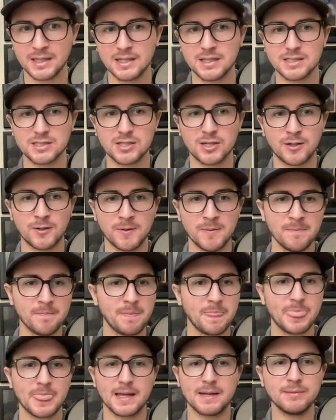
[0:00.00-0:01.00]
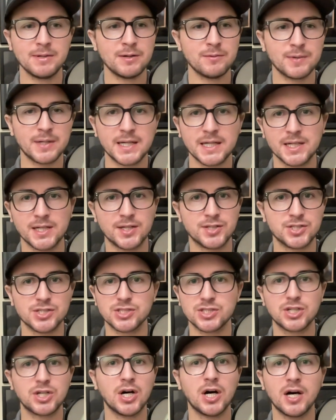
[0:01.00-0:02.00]
So I'm not ready to
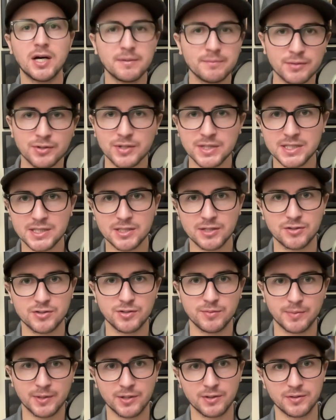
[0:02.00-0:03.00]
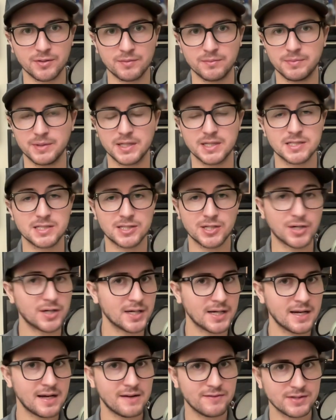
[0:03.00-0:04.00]
just cut Mauricio Dubón, because they're going
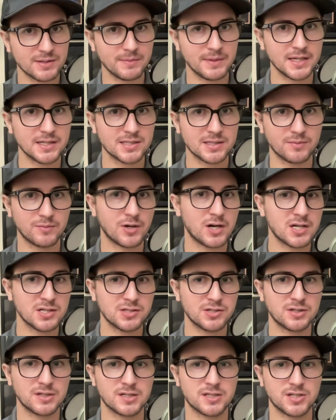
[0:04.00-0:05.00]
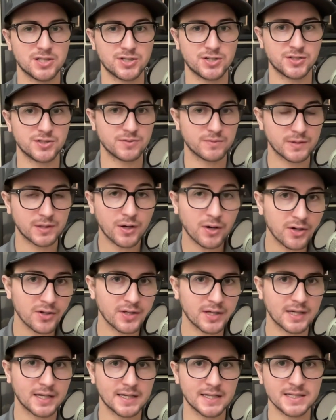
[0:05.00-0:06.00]
to have to make some roster decisions with all the
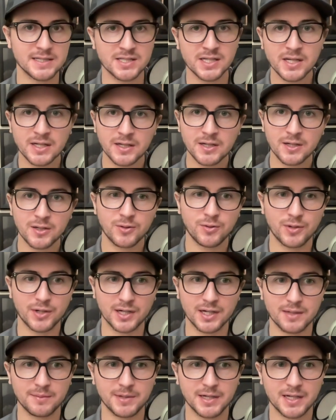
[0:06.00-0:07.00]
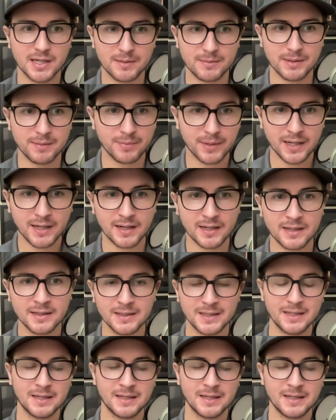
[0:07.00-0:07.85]
guys who are going to be coming back,